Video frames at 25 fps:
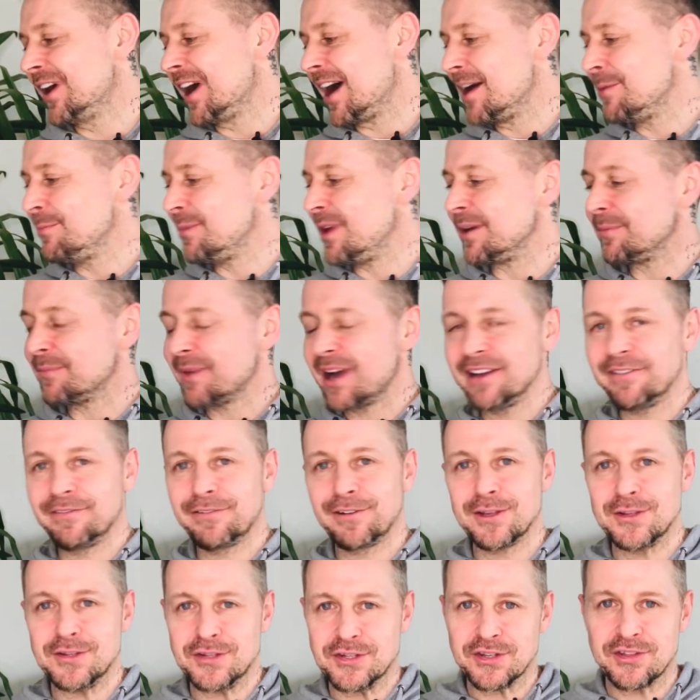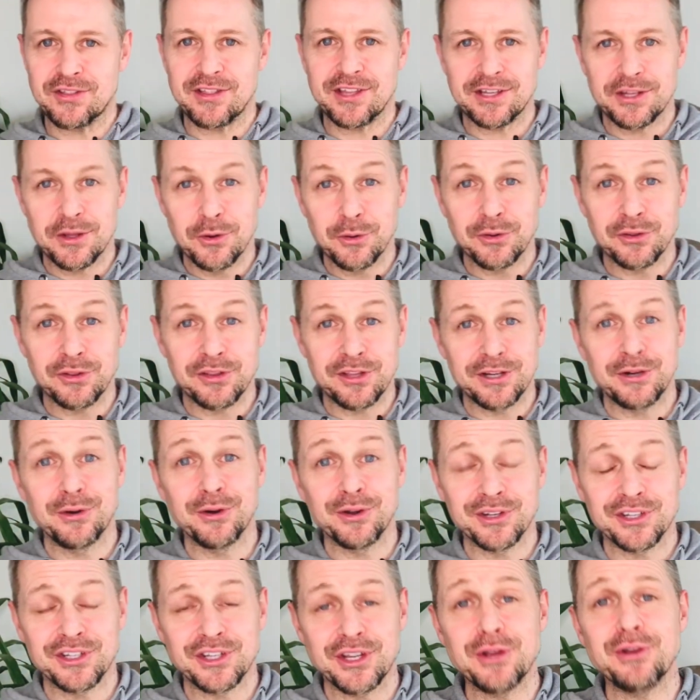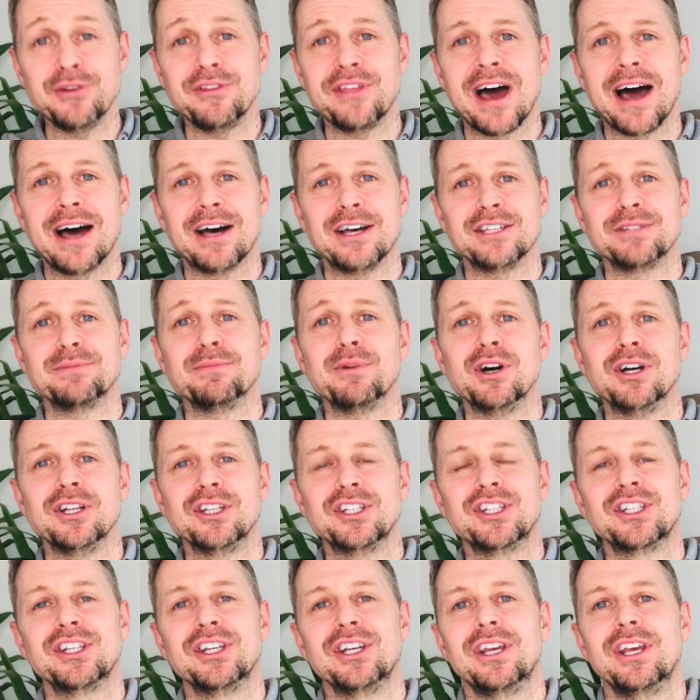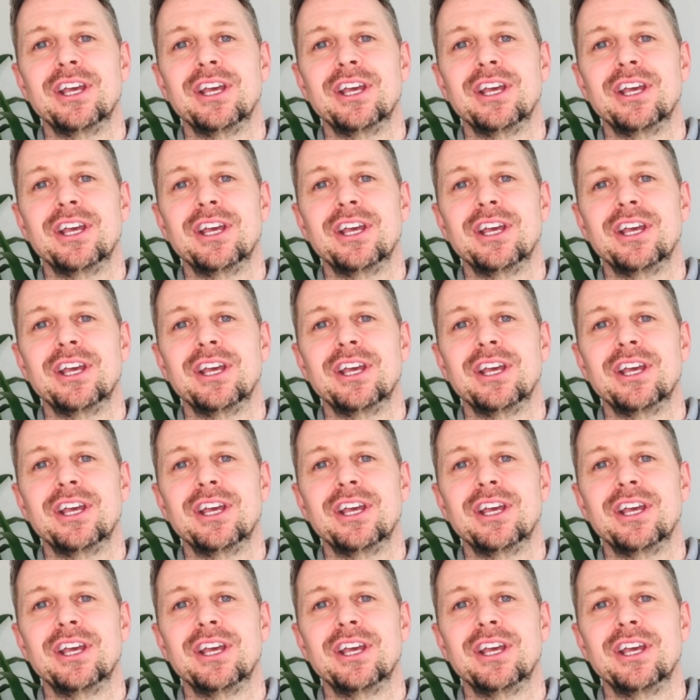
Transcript: I make my flutes so they don't do that as much.